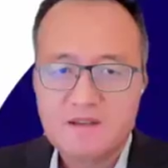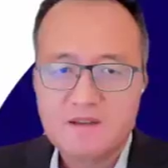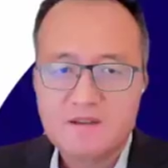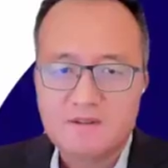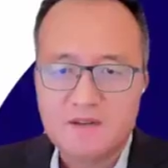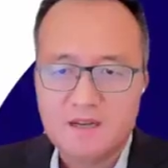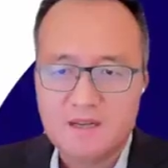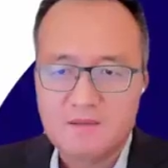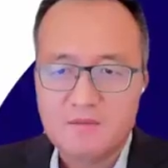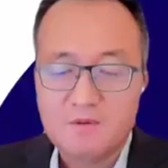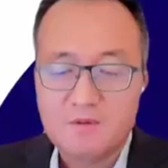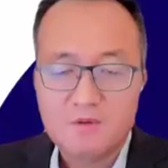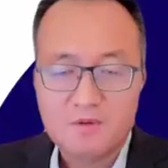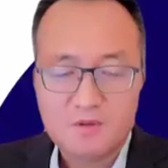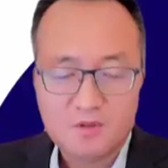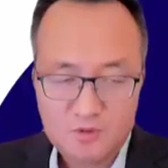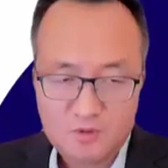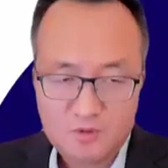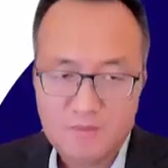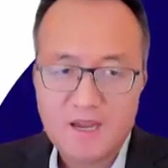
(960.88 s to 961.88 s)
right?
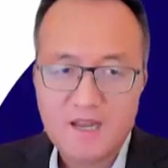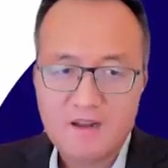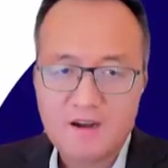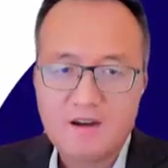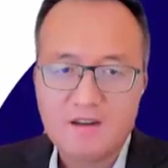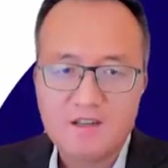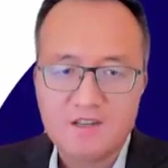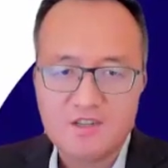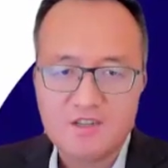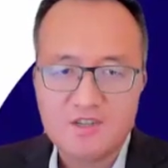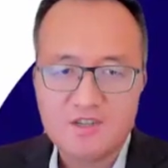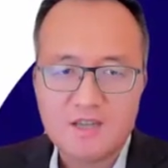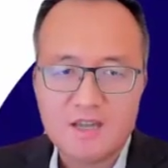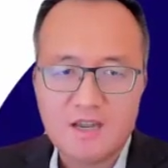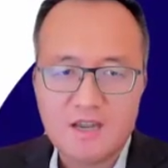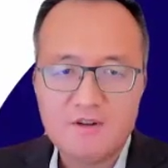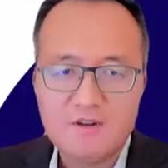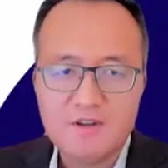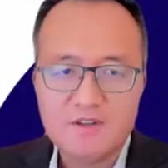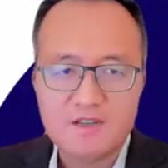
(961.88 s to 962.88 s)
To my knowledge,
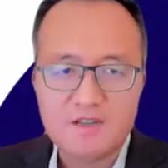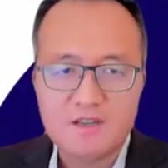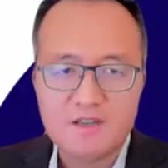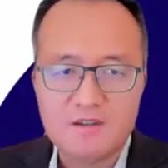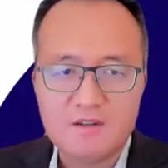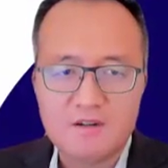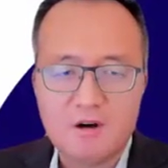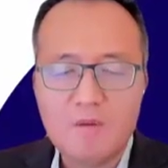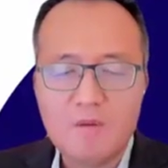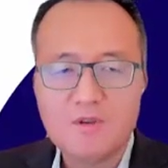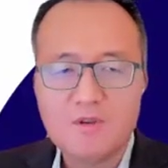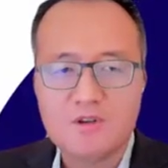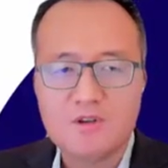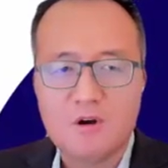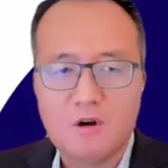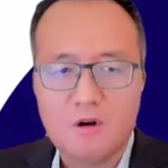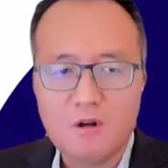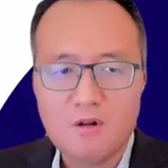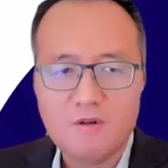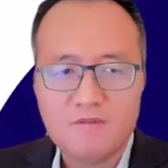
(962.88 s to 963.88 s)
almost
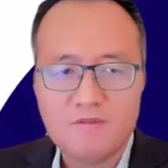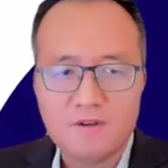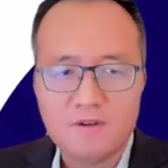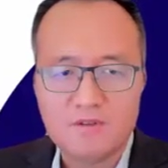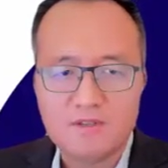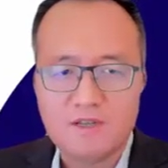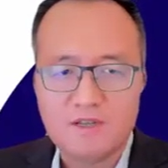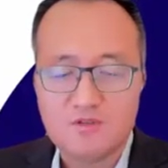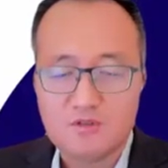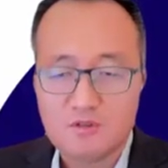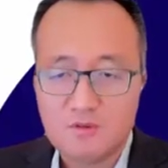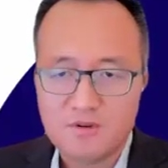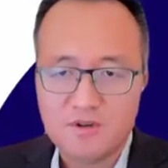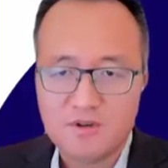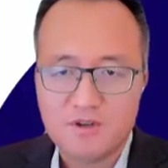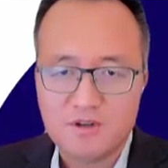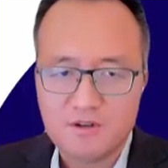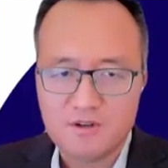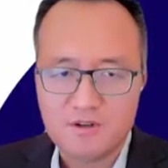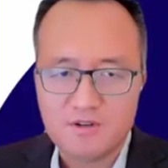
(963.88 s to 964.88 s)
all of those
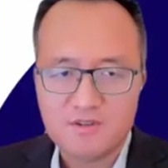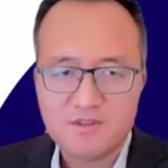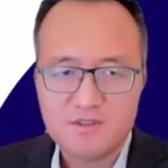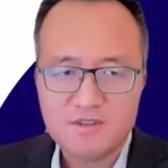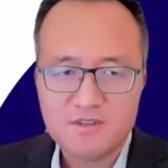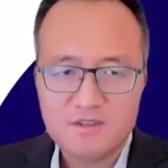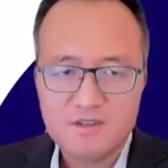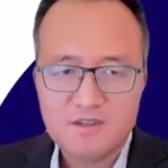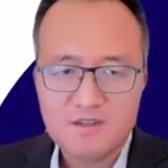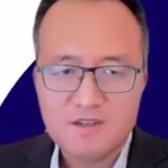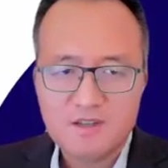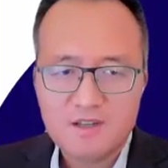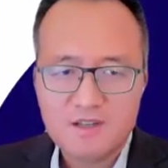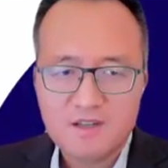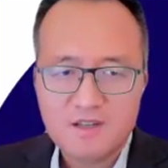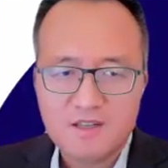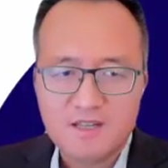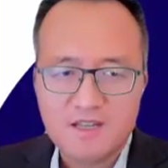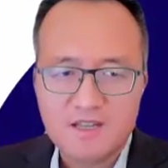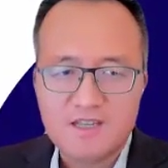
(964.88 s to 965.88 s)
entrepreneurs,
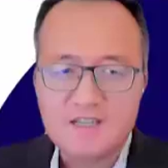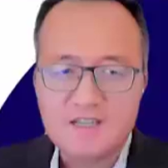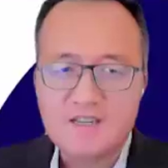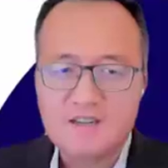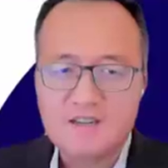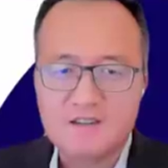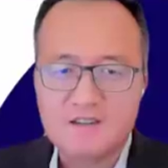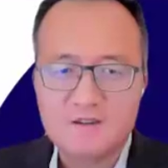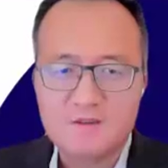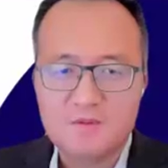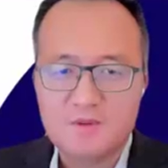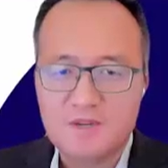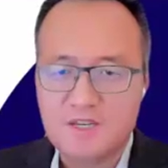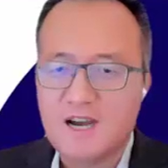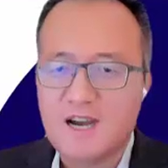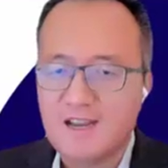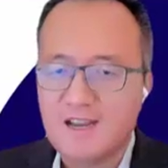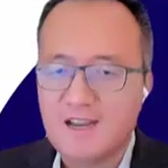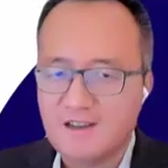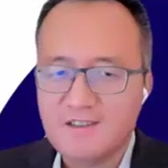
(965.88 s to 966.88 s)
they didn't
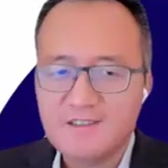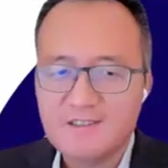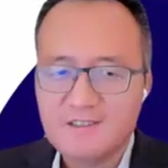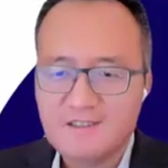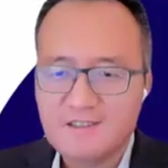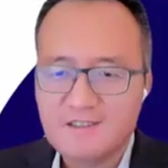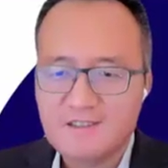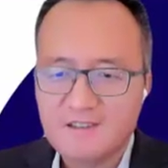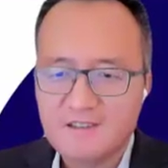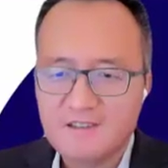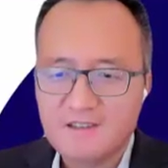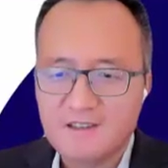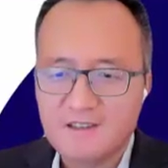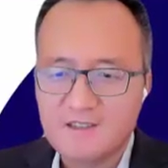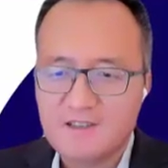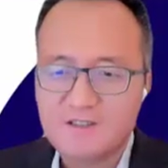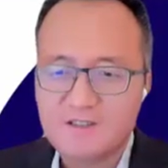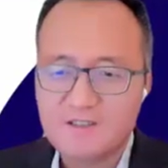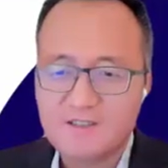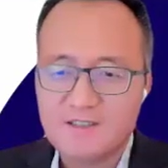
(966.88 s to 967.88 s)
retire. They
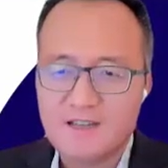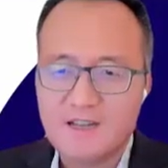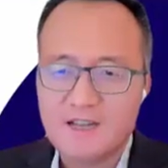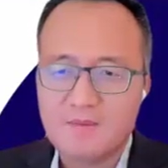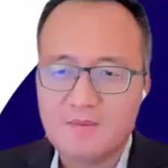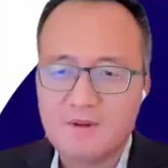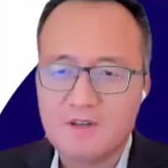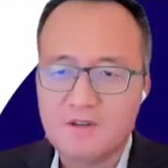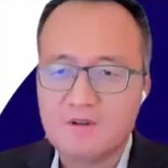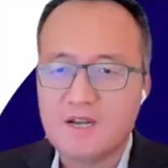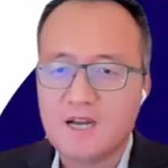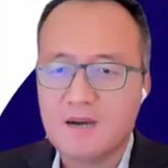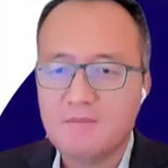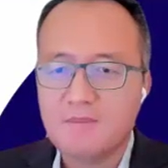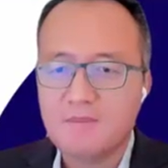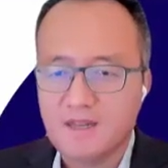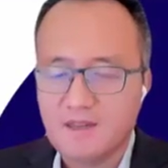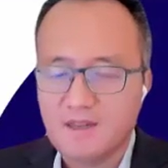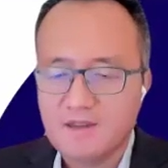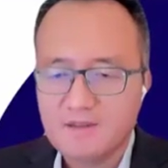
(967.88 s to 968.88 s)
just set up a new
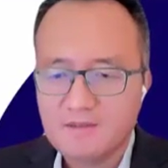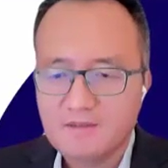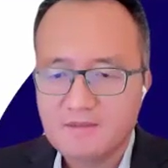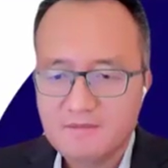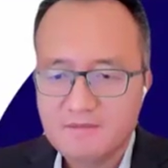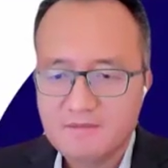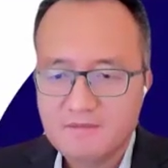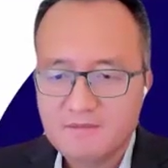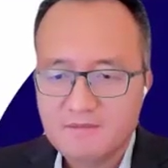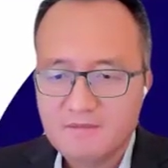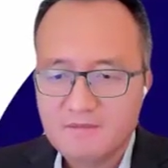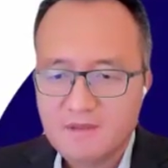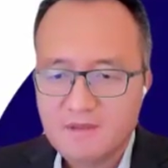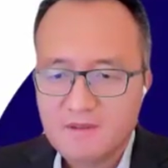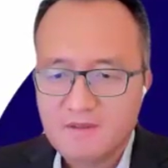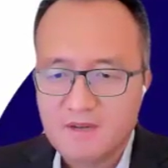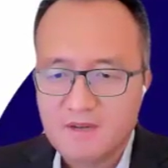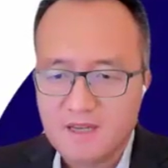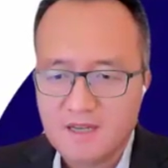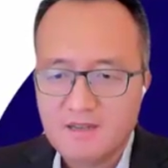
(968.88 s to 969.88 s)
company,
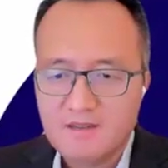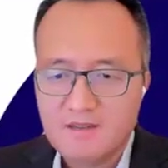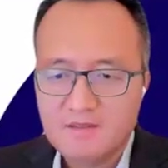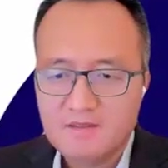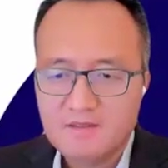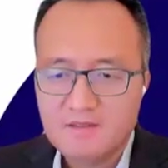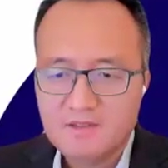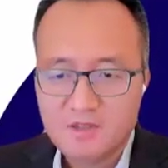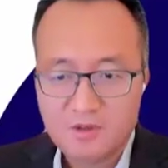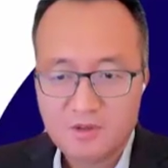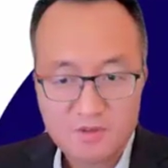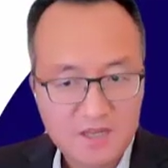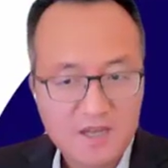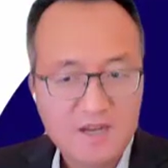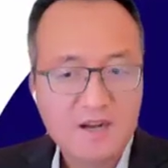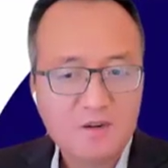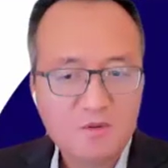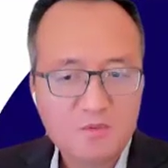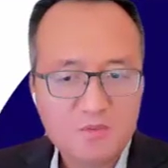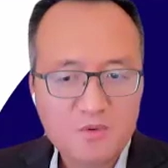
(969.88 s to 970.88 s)
right? So they
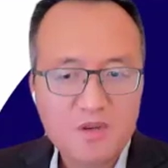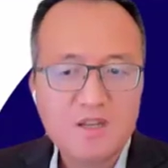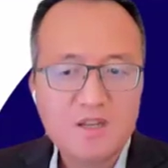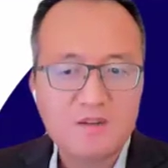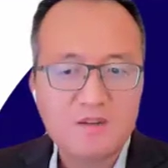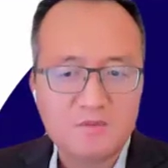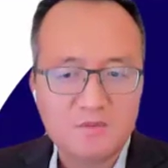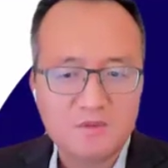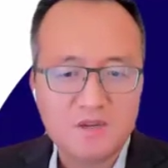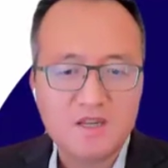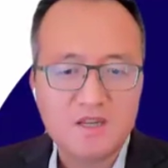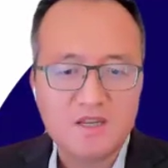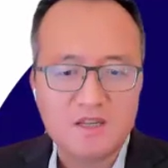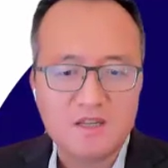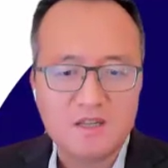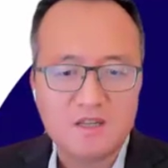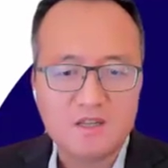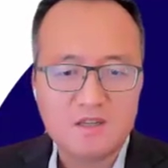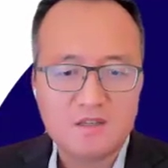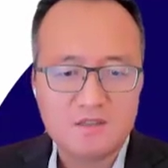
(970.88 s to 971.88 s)
are really,
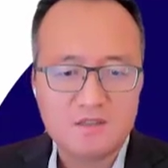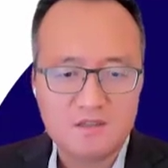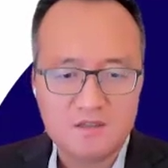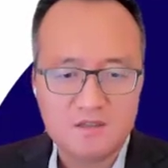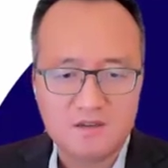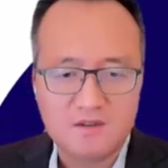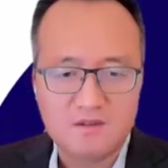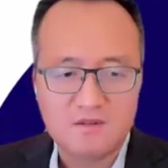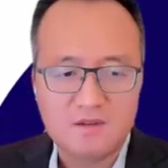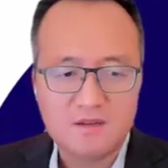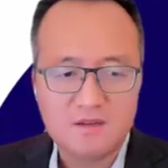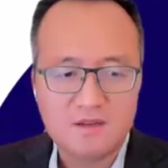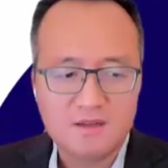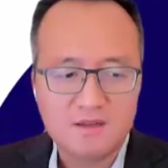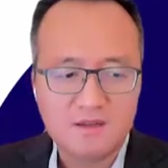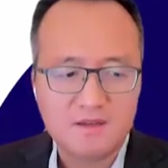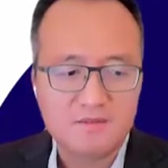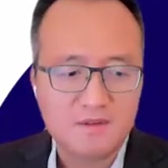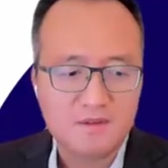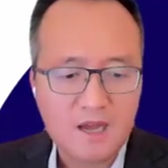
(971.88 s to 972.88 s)
really,
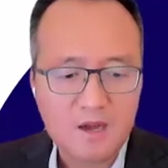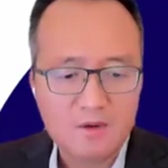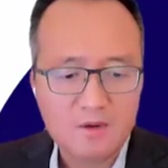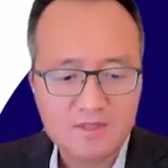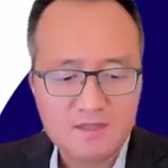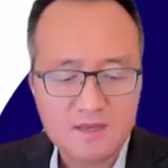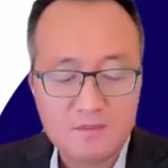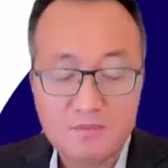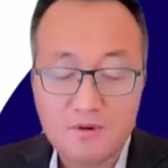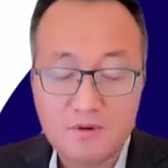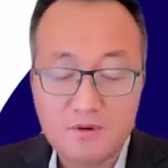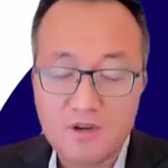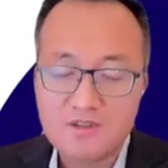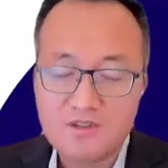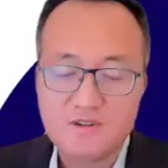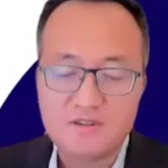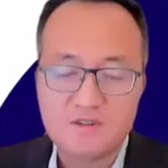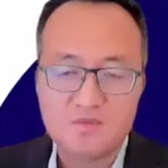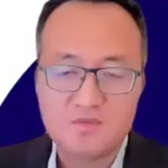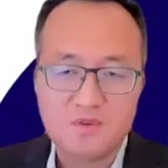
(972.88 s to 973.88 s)
I would say
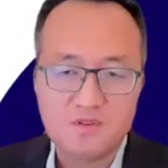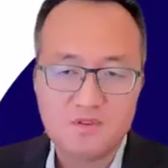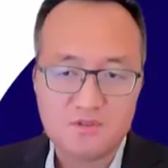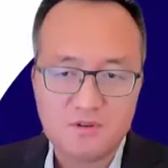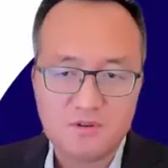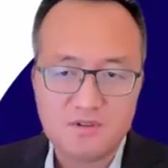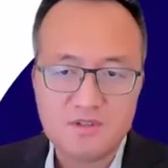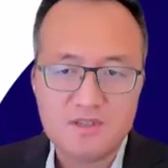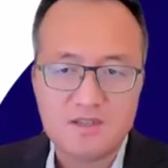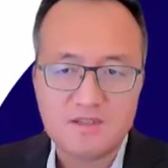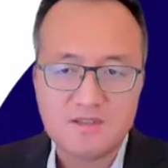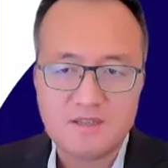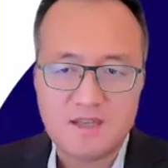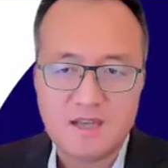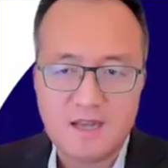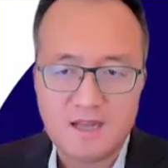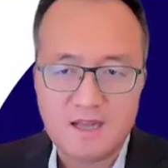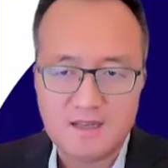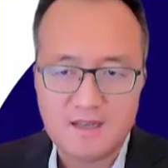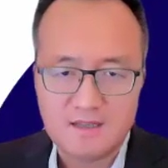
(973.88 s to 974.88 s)
precious resources
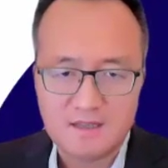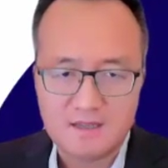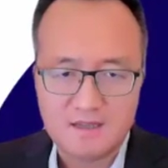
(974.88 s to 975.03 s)
and,